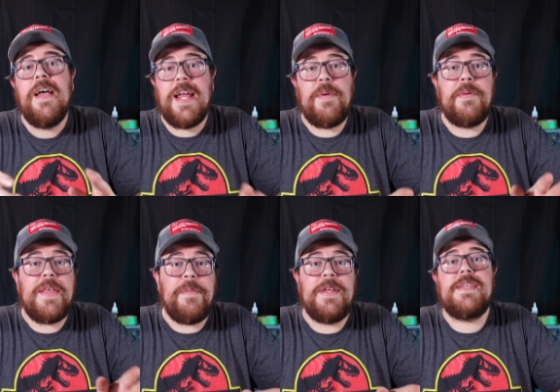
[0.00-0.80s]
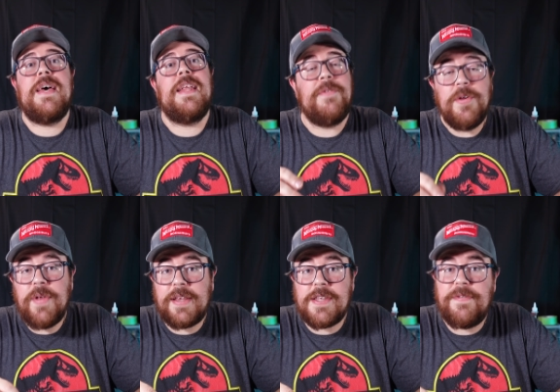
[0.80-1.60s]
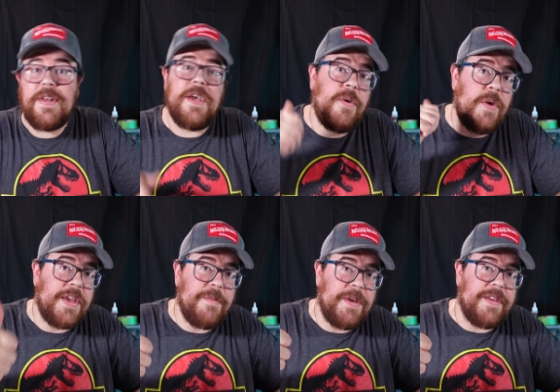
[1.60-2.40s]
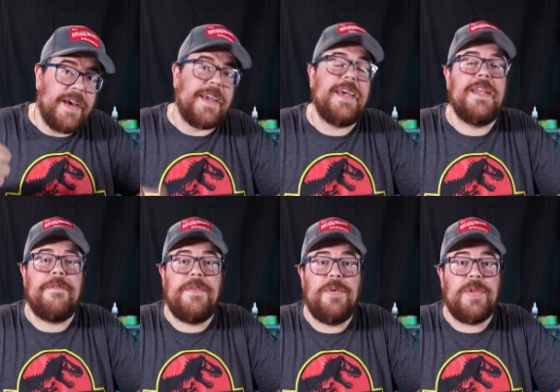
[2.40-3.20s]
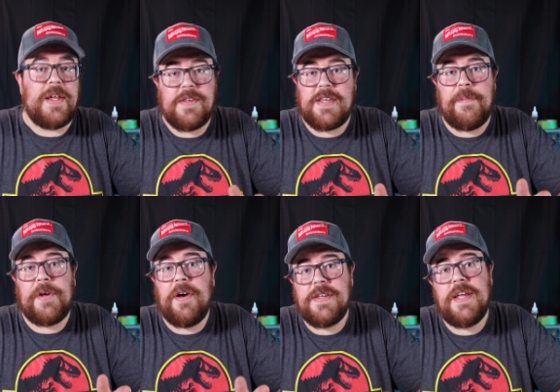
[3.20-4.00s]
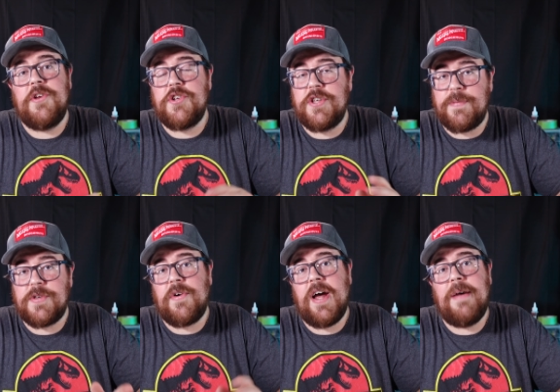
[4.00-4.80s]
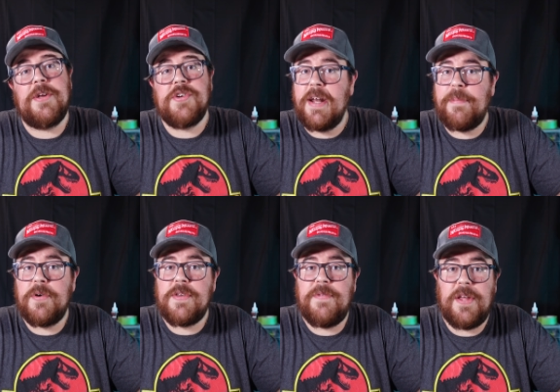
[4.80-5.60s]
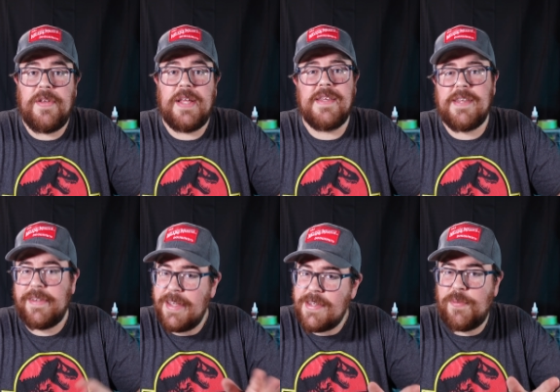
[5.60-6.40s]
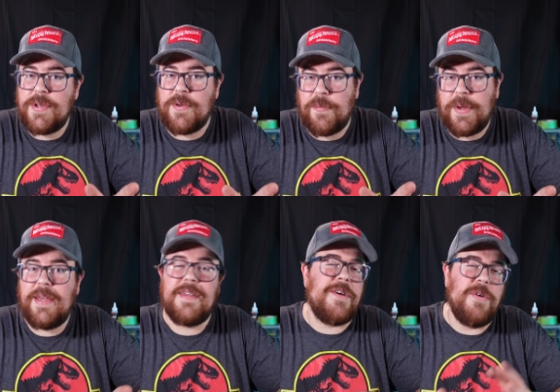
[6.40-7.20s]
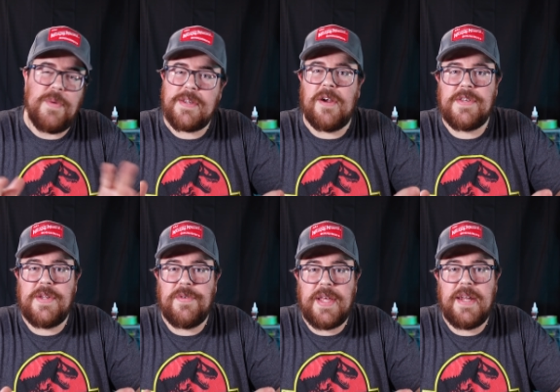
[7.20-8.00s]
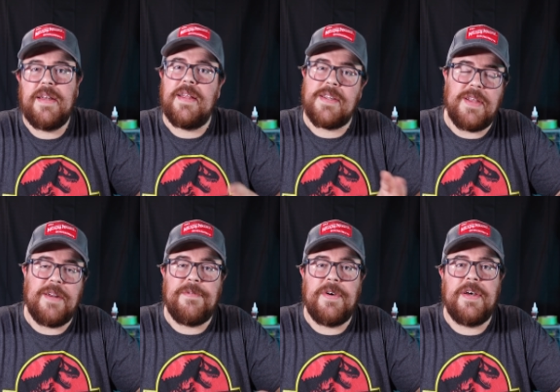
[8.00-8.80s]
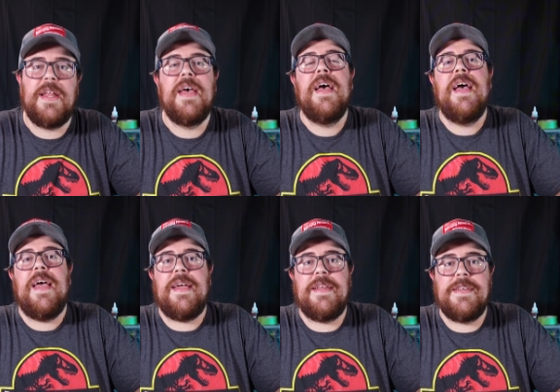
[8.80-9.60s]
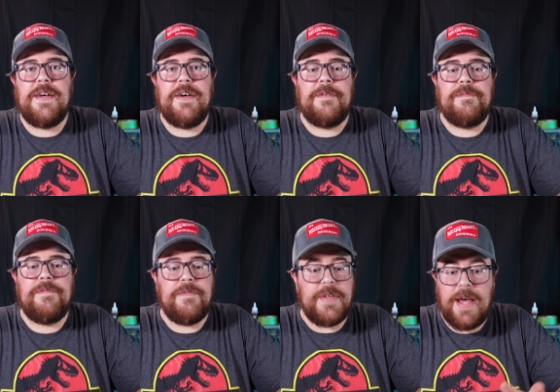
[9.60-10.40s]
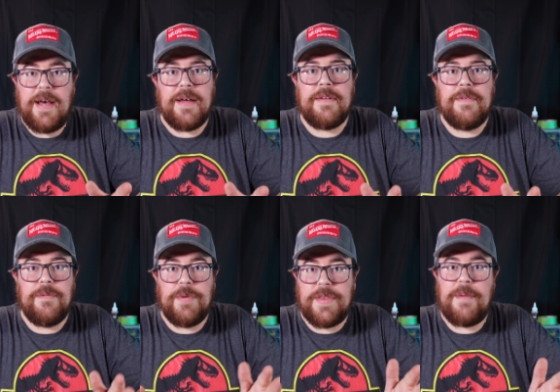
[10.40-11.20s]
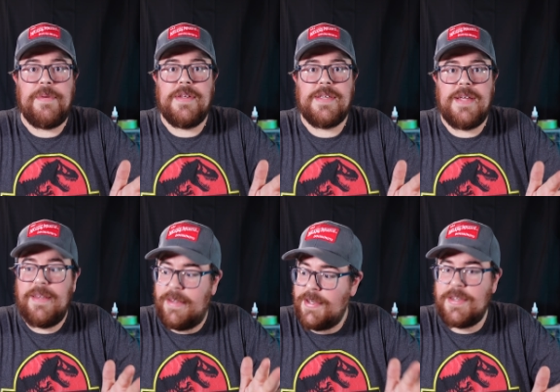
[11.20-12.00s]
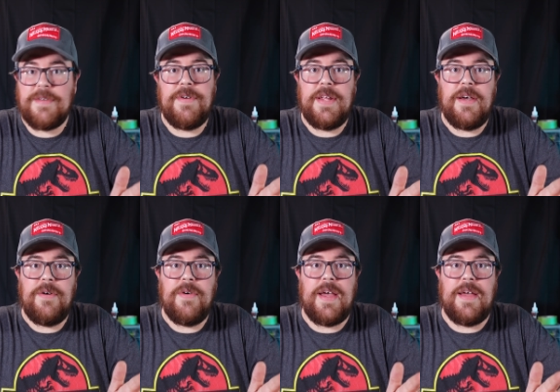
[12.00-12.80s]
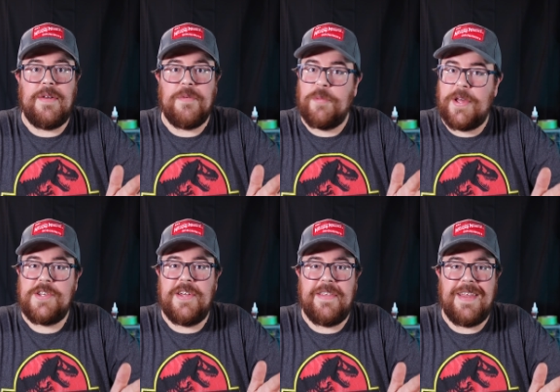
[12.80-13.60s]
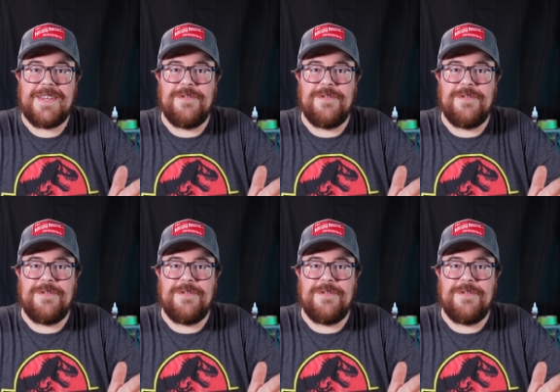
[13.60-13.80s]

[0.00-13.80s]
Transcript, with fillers: Anyway, with that being said, if you like this video, give me a like. And if you like this type of content, you should subscribe. I try to post a video like this at least once a week. It's always RC related. It's a lot of fun. And um, yeah, with that being said, this is a video and we'll catch you in the next